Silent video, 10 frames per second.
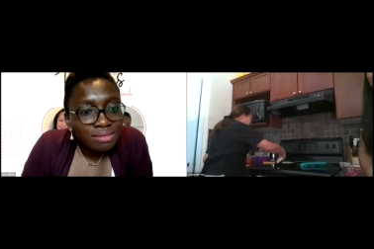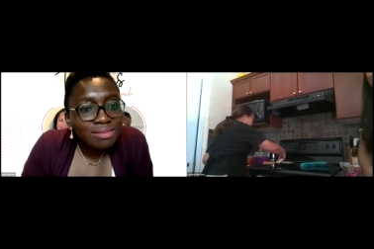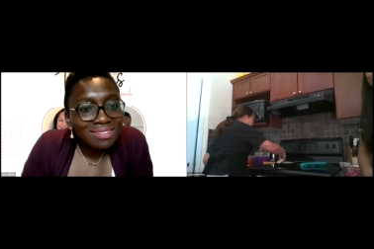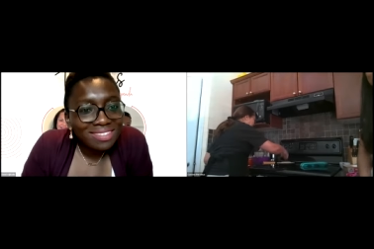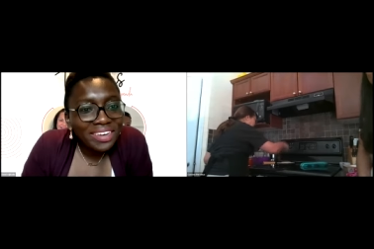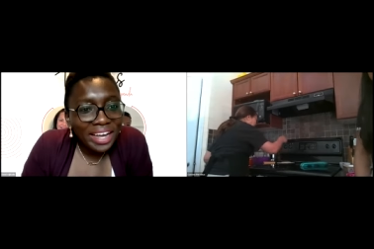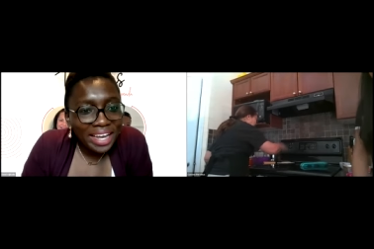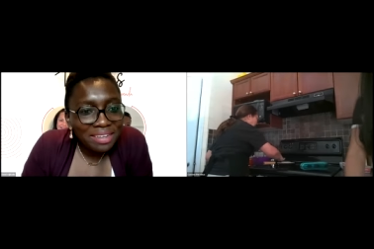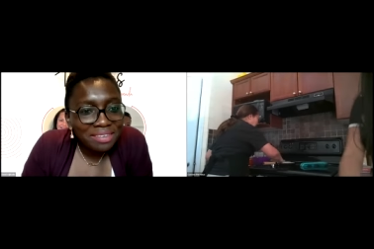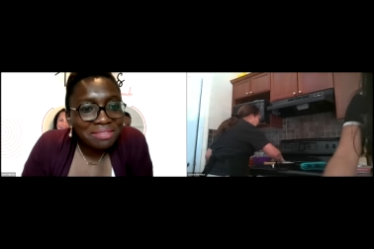So uh-huh.
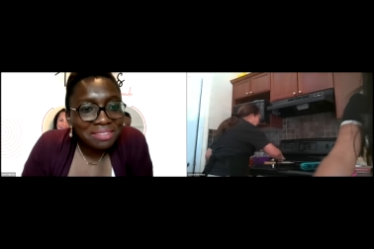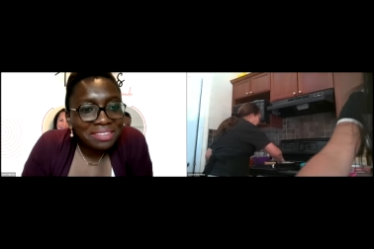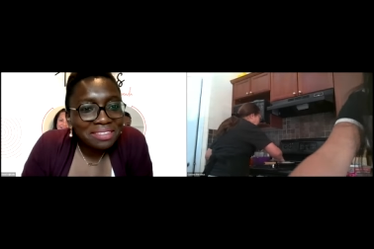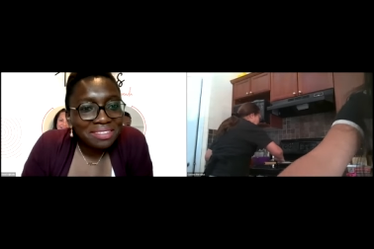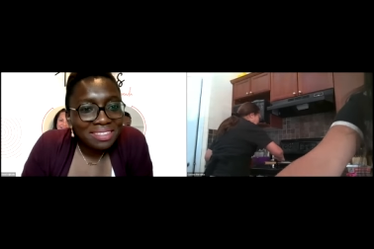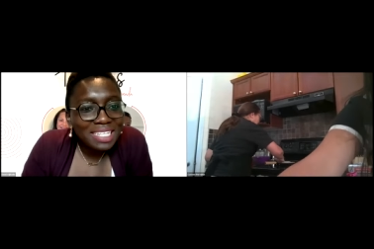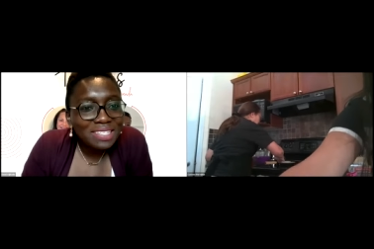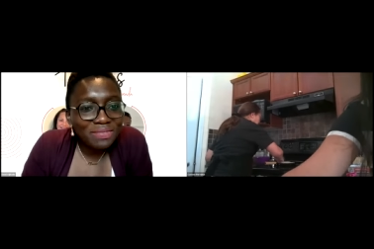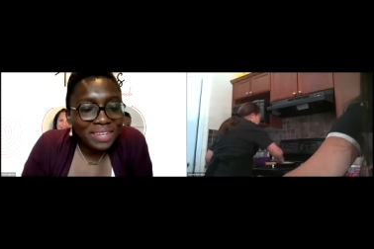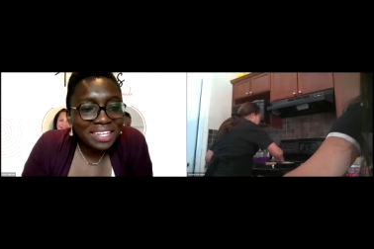okay.
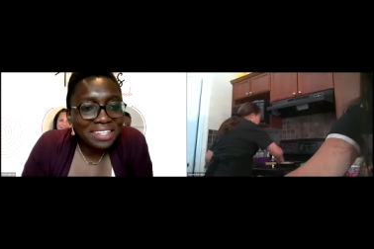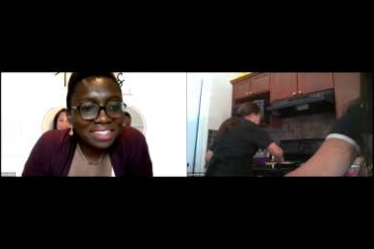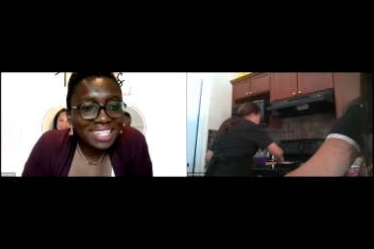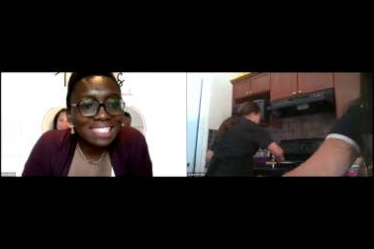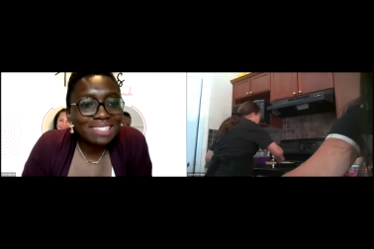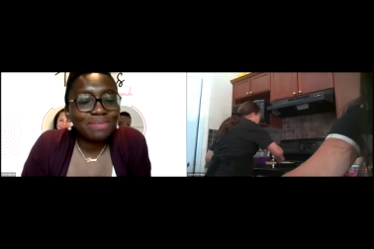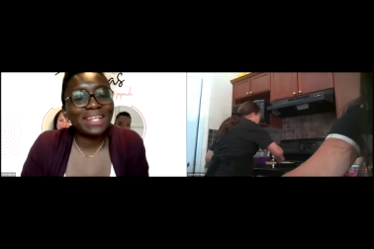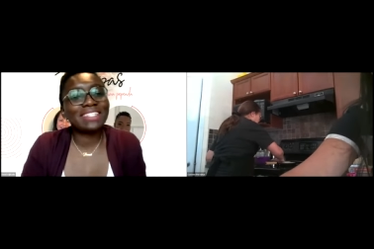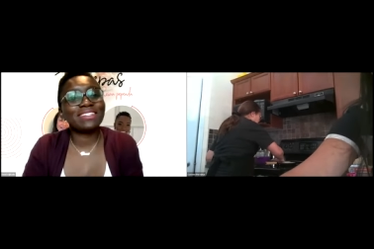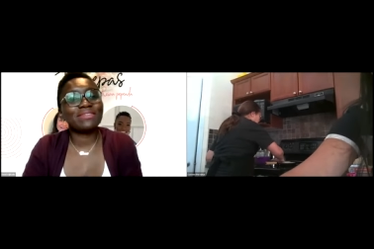Yes, fine. That's
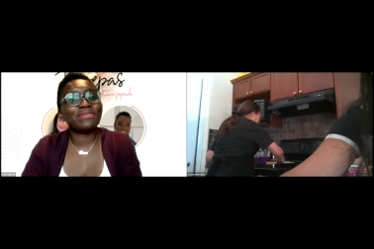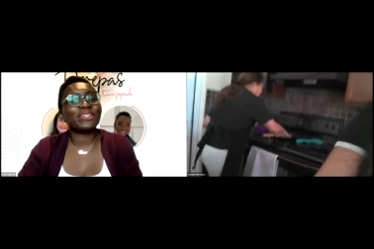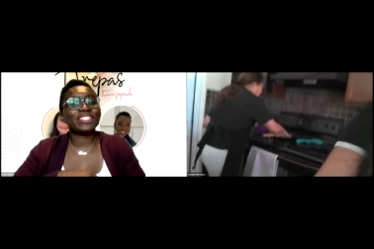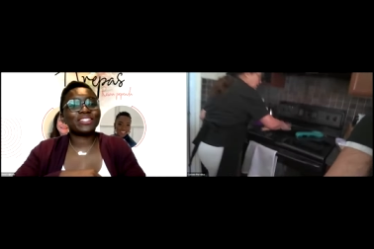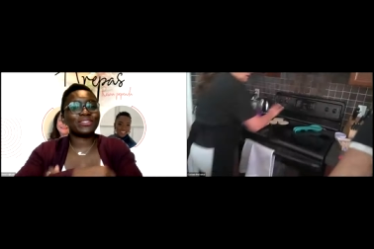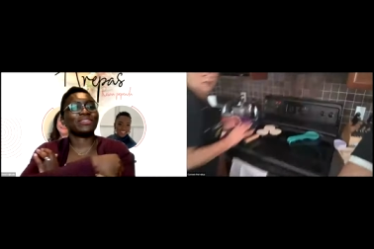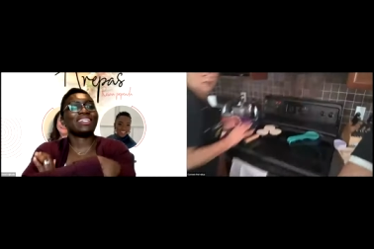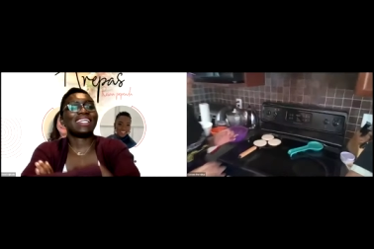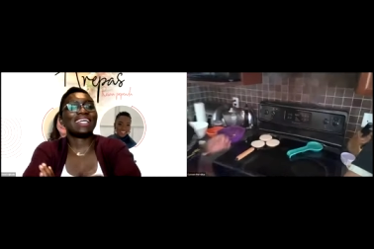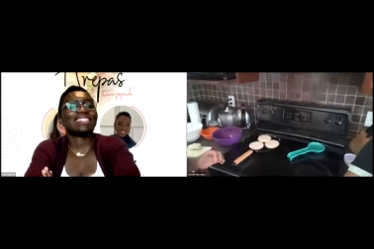plenty for us to
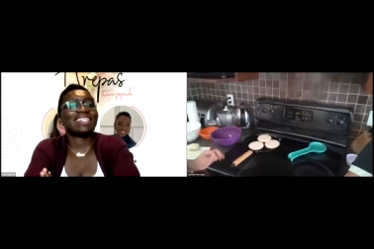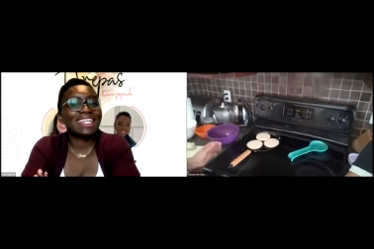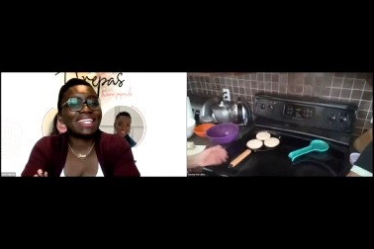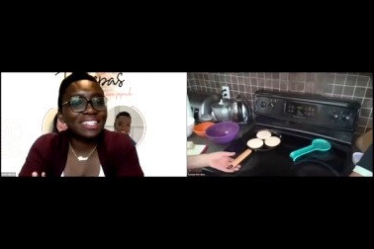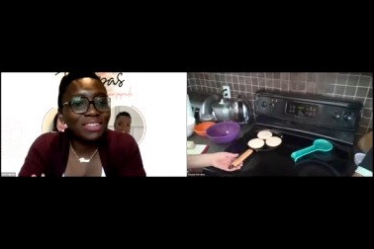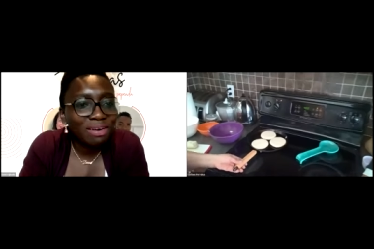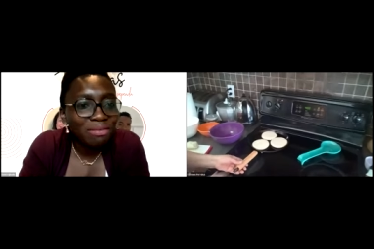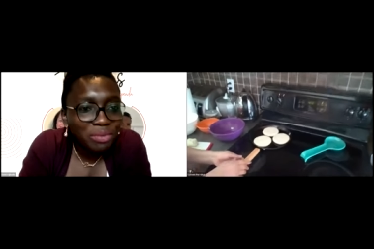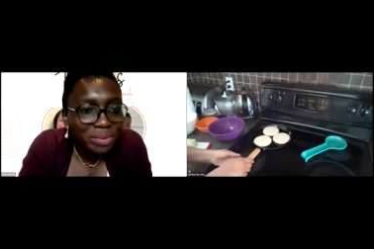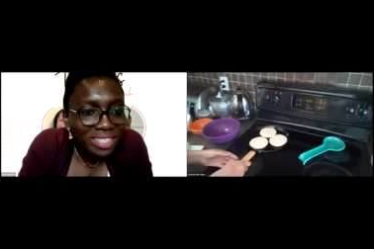get an idea of how
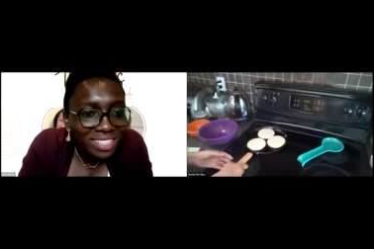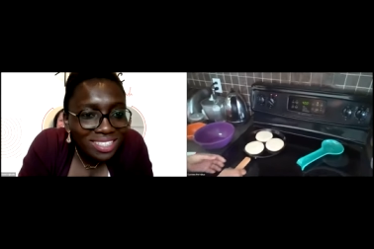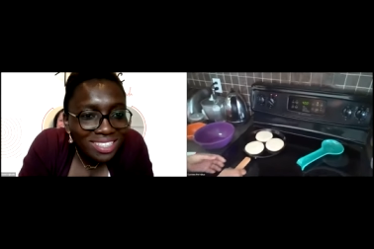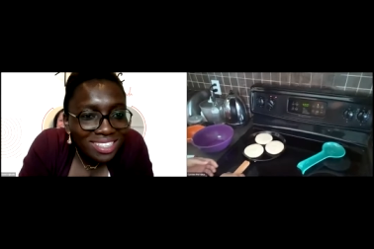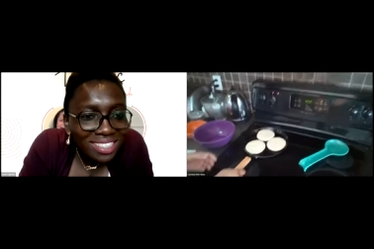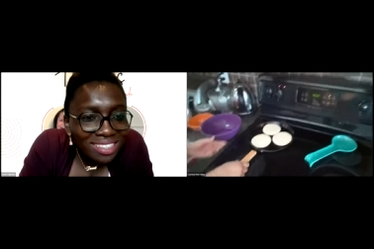it works.